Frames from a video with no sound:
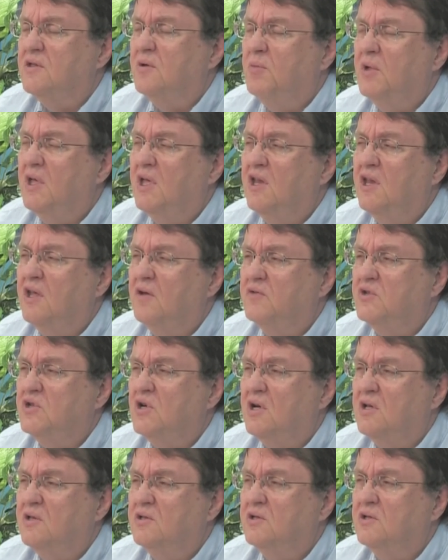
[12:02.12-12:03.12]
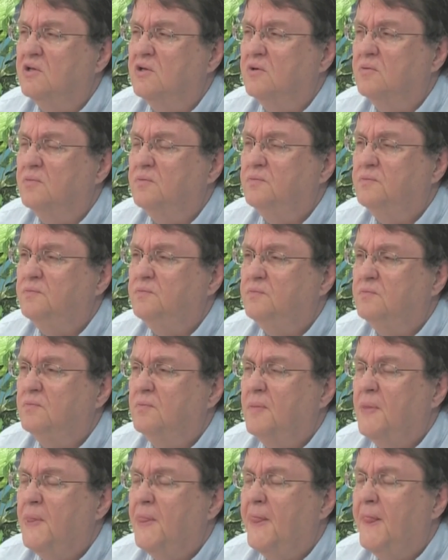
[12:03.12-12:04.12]
at the beginning of John 2.
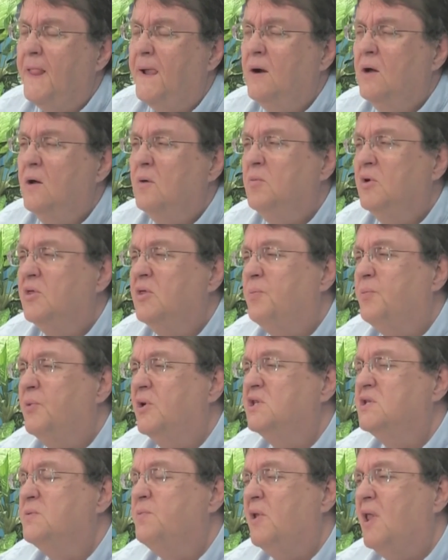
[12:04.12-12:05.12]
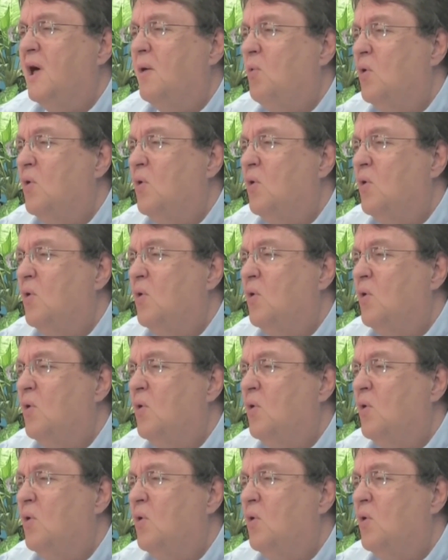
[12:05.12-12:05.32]
But the principle I